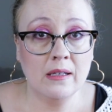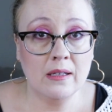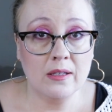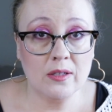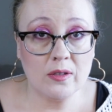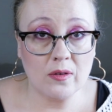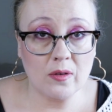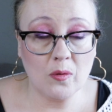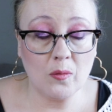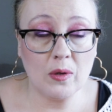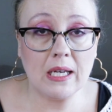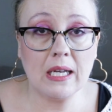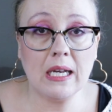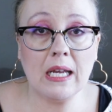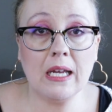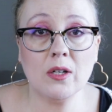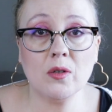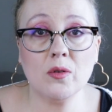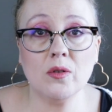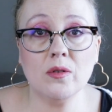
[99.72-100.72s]
so that we can
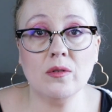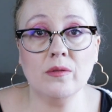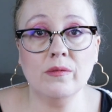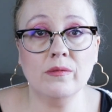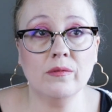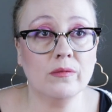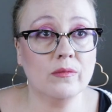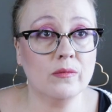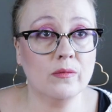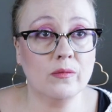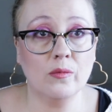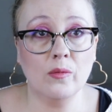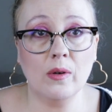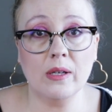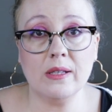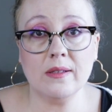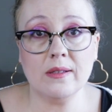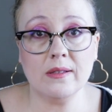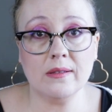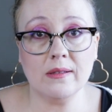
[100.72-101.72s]
handle
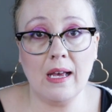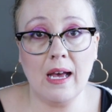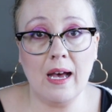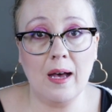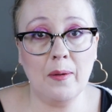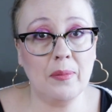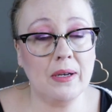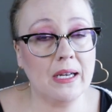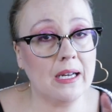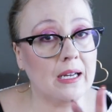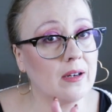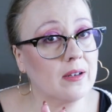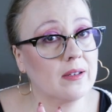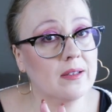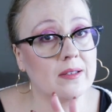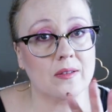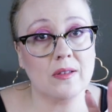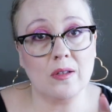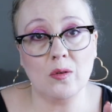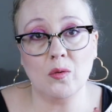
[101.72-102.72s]
what's happening here
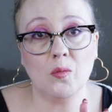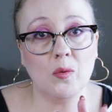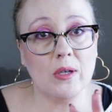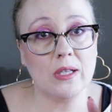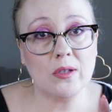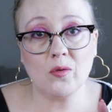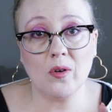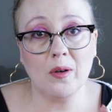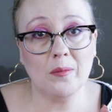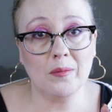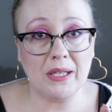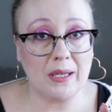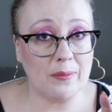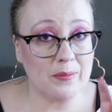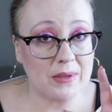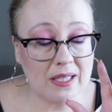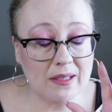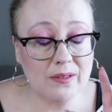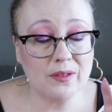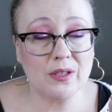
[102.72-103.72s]
because the old ways crumbling, I'm
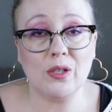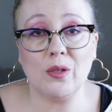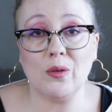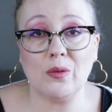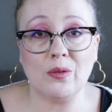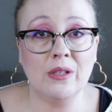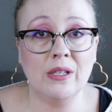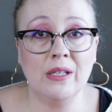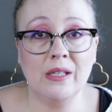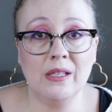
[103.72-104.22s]
telling you.